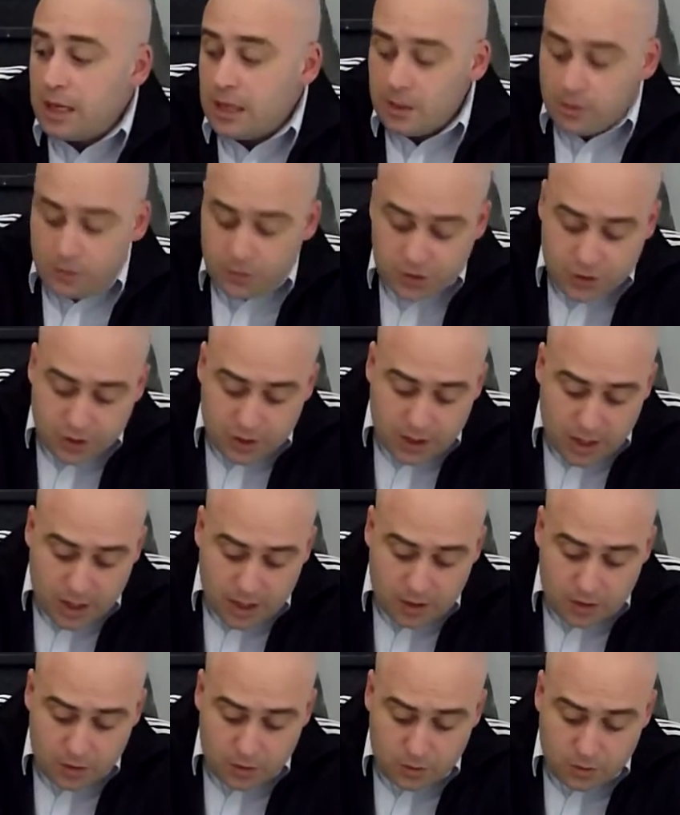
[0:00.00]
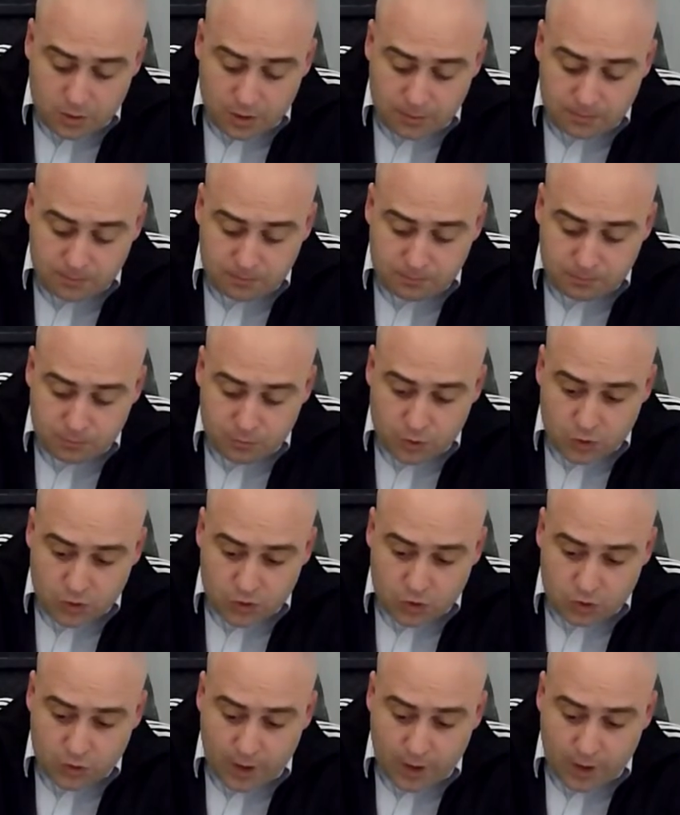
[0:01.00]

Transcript: He was a guy who um, was